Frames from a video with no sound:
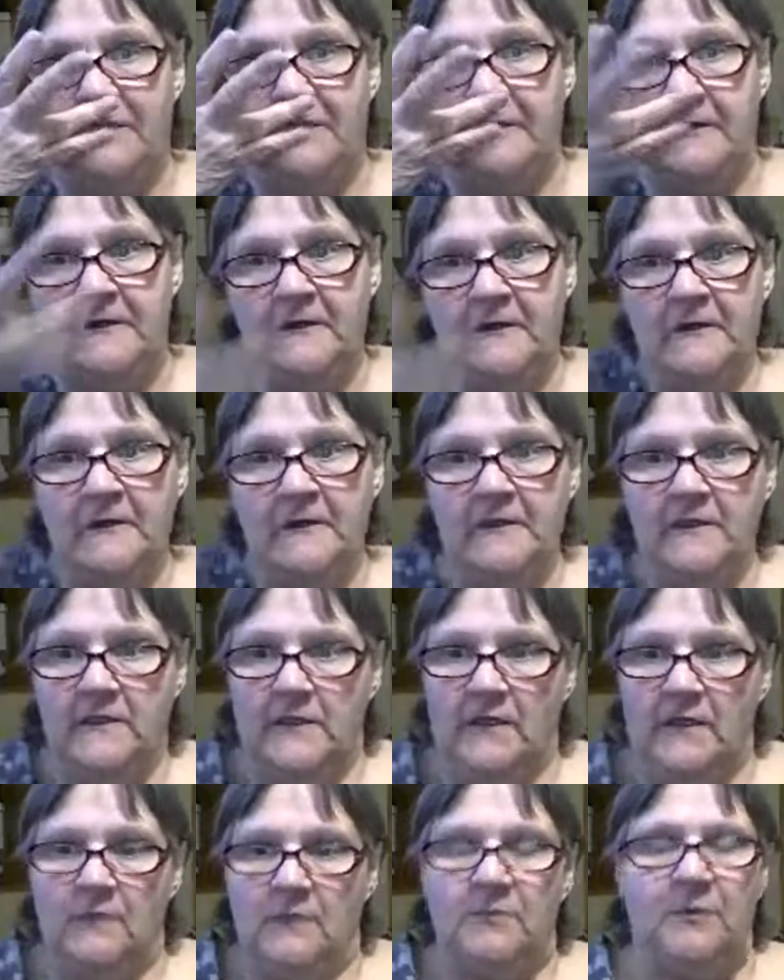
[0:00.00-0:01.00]
here,
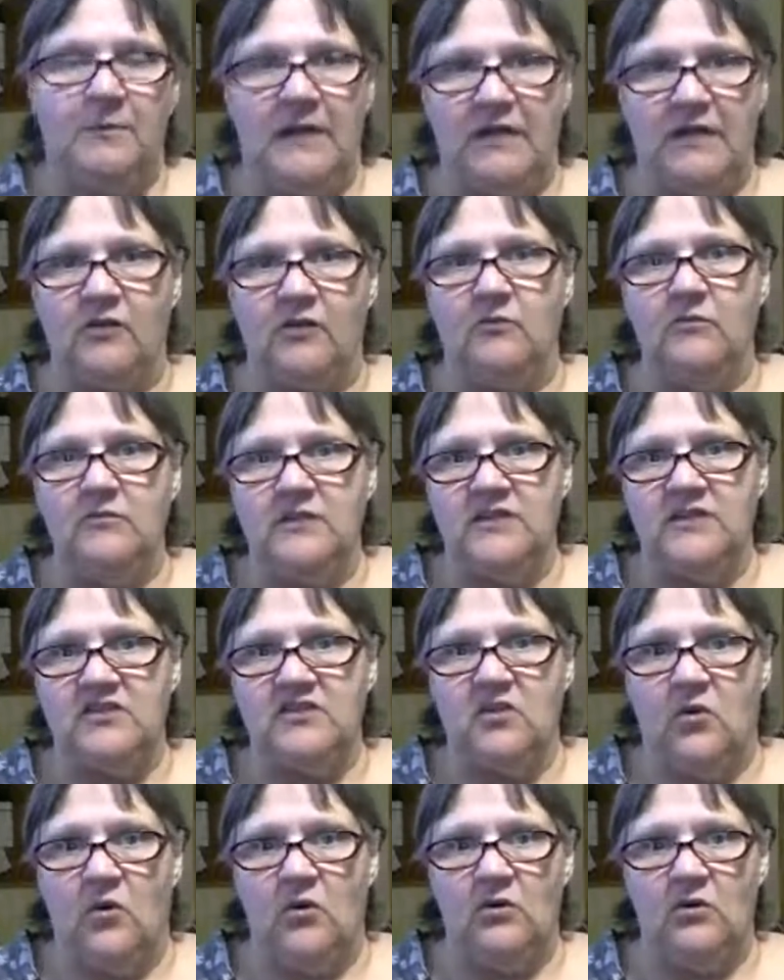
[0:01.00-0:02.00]
but this
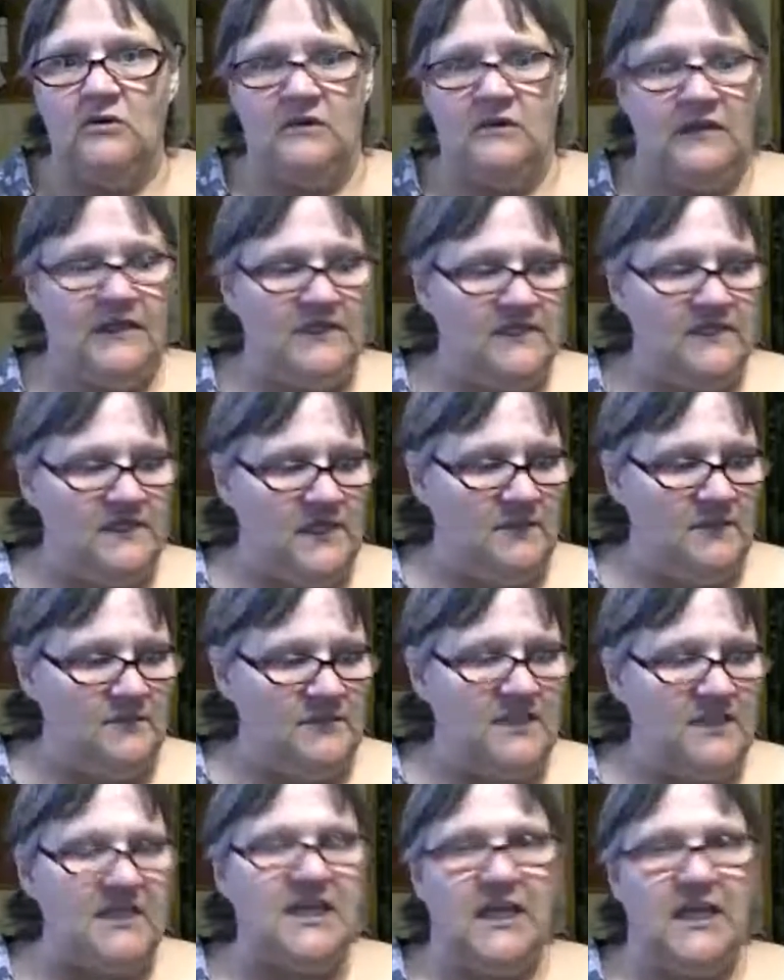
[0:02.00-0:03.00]
cold thing
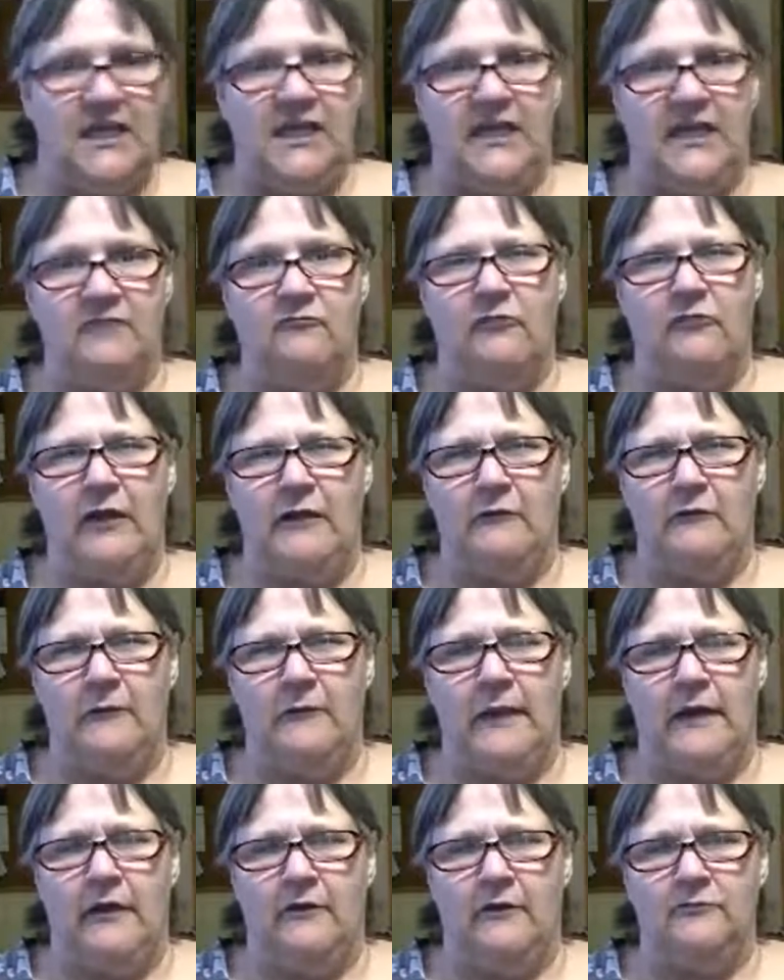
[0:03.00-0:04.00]
seems to kick in right
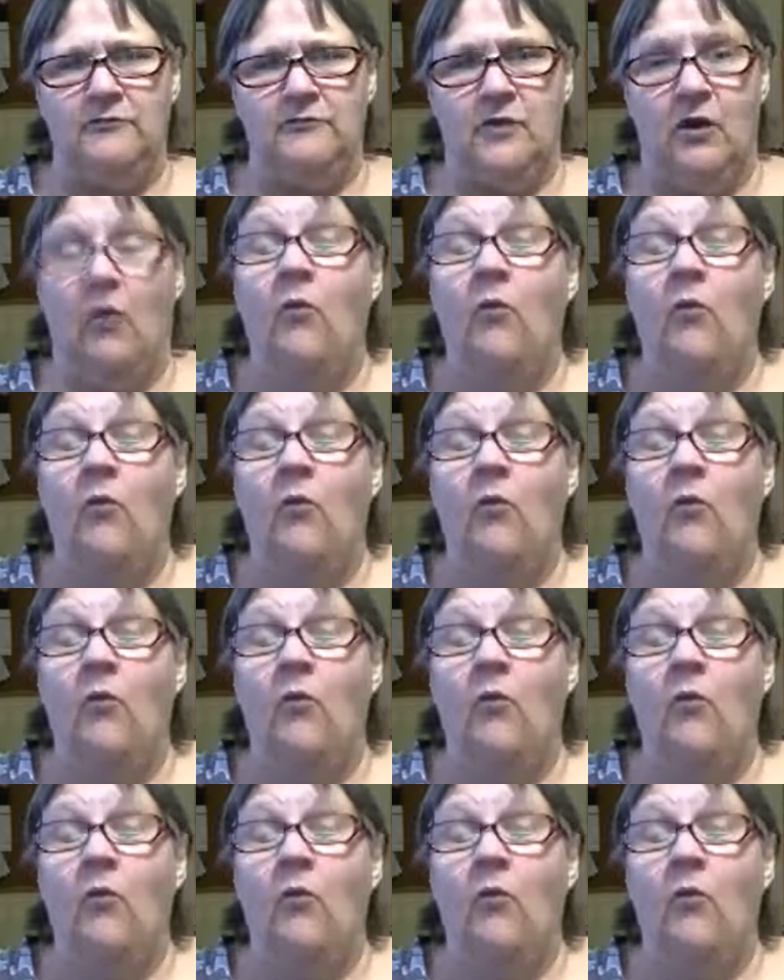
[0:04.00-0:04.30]
around